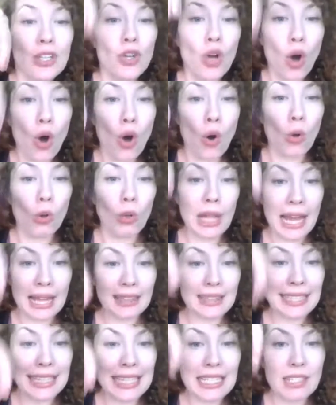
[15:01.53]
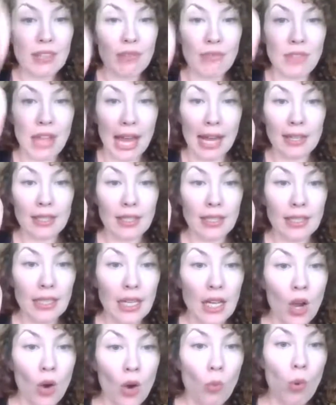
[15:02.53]
goal at the end of that,
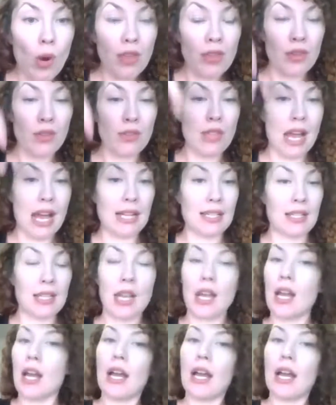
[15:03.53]
whether that's